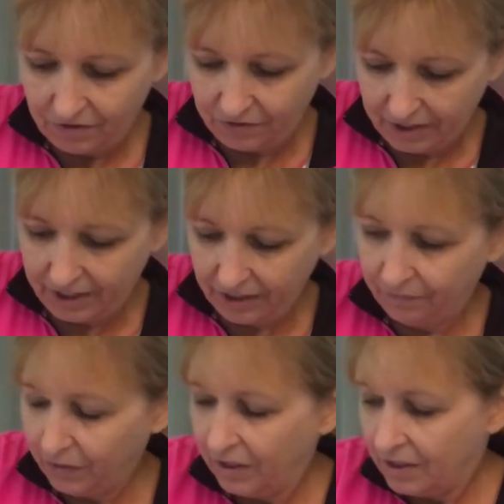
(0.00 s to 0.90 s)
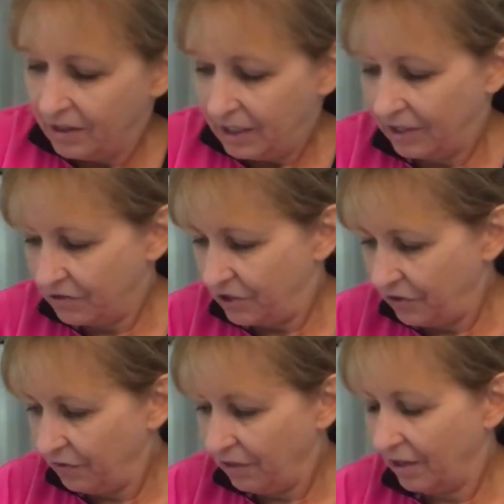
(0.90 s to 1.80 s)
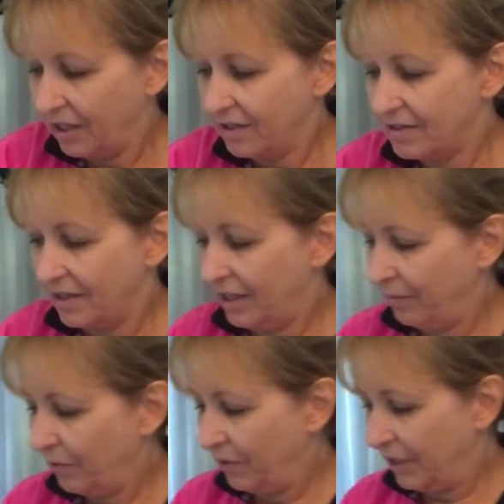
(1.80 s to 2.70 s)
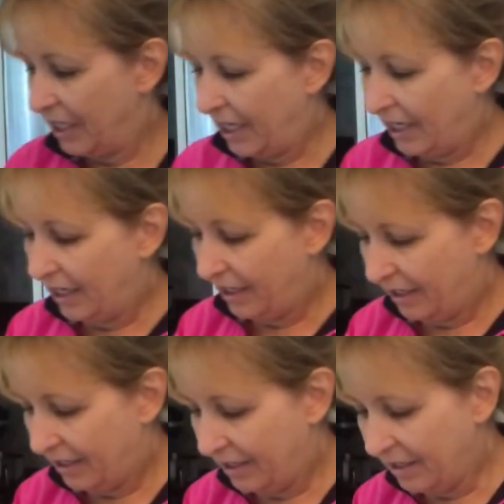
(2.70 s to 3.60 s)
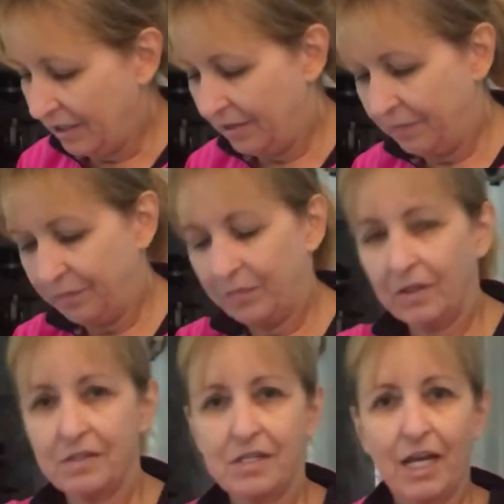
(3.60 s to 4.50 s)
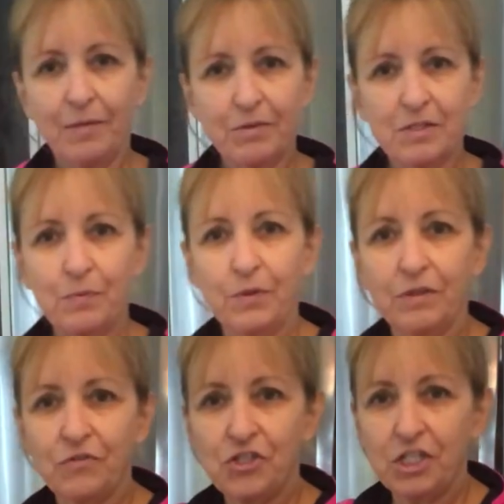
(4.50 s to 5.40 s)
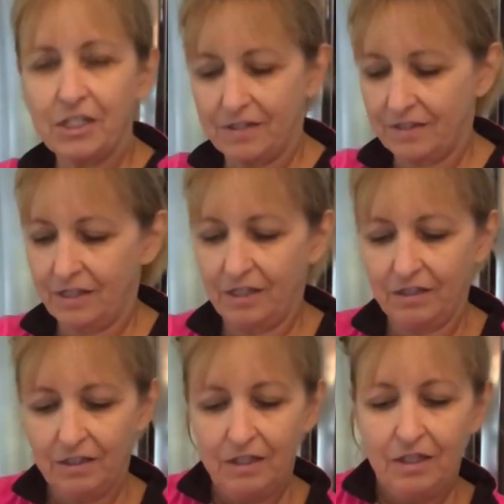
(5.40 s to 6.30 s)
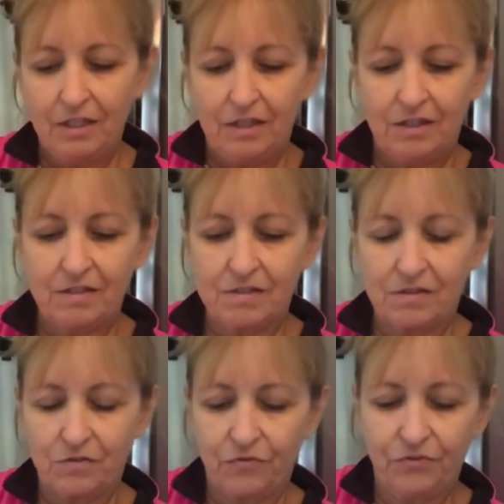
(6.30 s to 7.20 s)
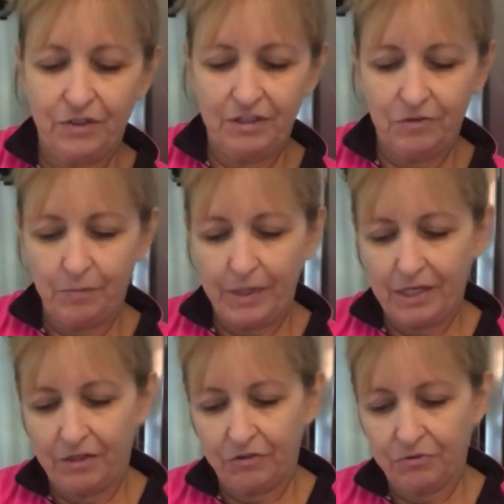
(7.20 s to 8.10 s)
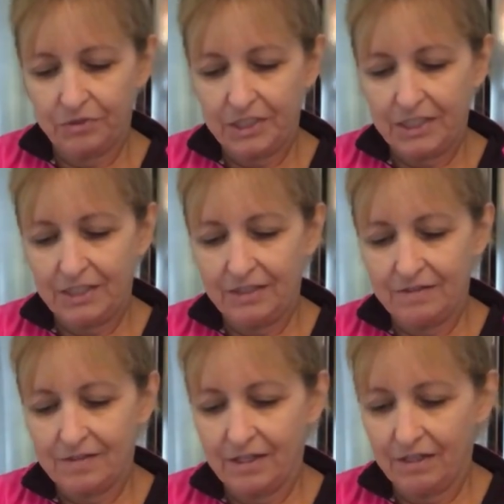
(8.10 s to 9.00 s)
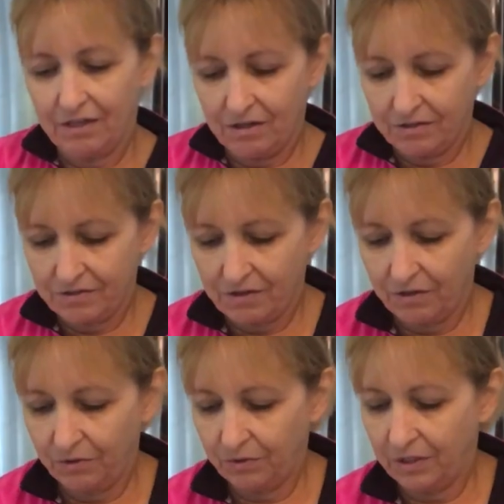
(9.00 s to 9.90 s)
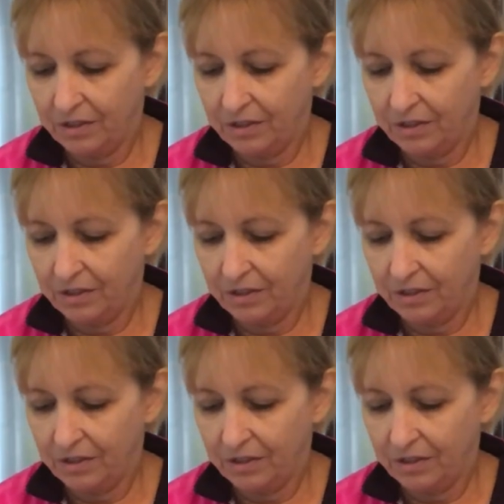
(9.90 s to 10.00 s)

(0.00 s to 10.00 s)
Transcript: Okay, now to this, I am going to add a tablespoon of chia seed. This is full of omega-3s, and it also